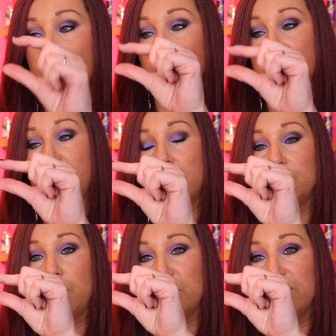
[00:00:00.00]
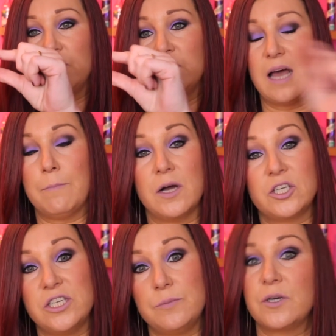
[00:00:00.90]
I mean, I, still, I suppose I've used that
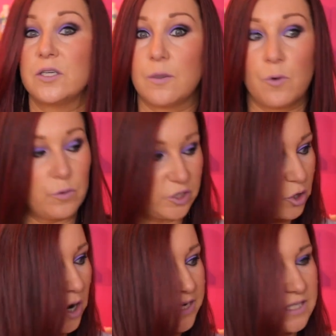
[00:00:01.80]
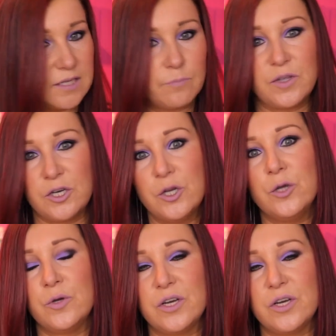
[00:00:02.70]
much, is because I'm always trialing something new,